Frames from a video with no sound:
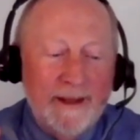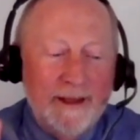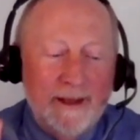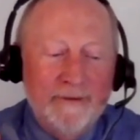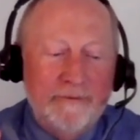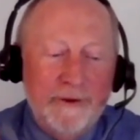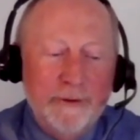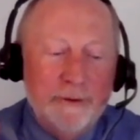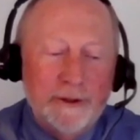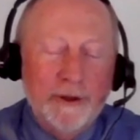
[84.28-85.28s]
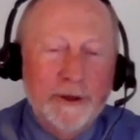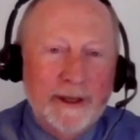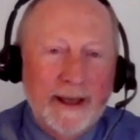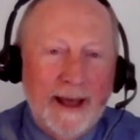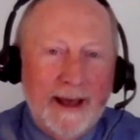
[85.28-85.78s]
If you
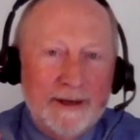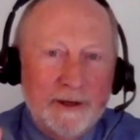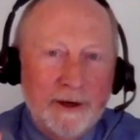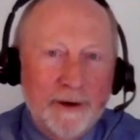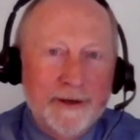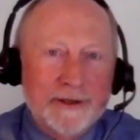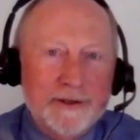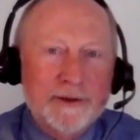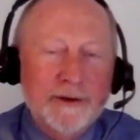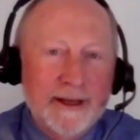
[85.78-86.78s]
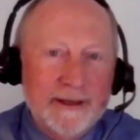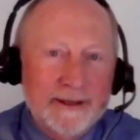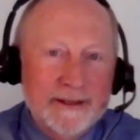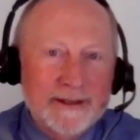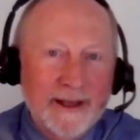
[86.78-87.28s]
look at current
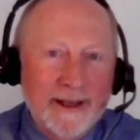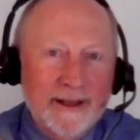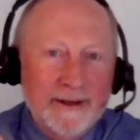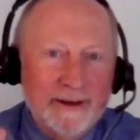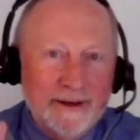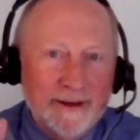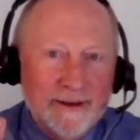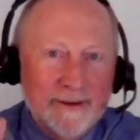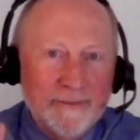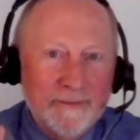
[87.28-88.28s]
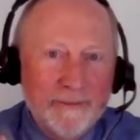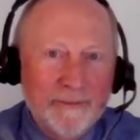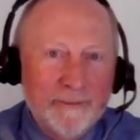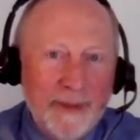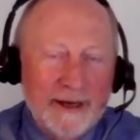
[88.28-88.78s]
trends in
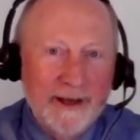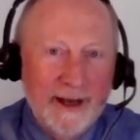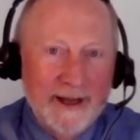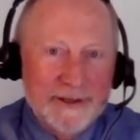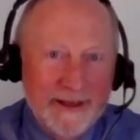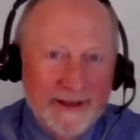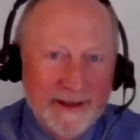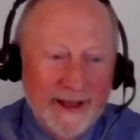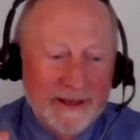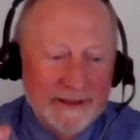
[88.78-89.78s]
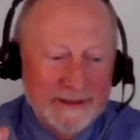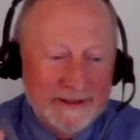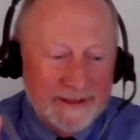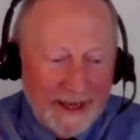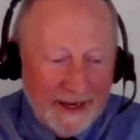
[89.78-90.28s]
pedagogy, that
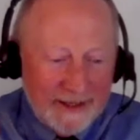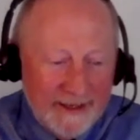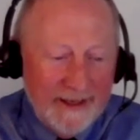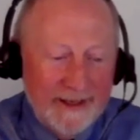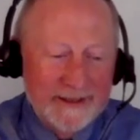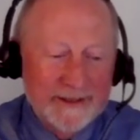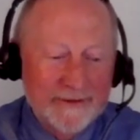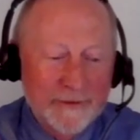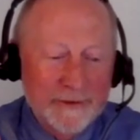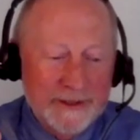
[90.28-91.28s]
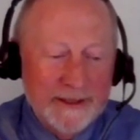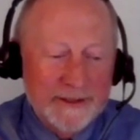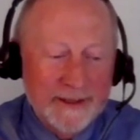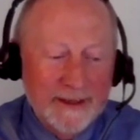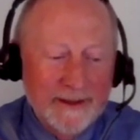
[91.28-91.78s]
is, techniques for
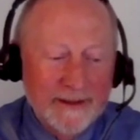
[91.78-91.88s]
teaching,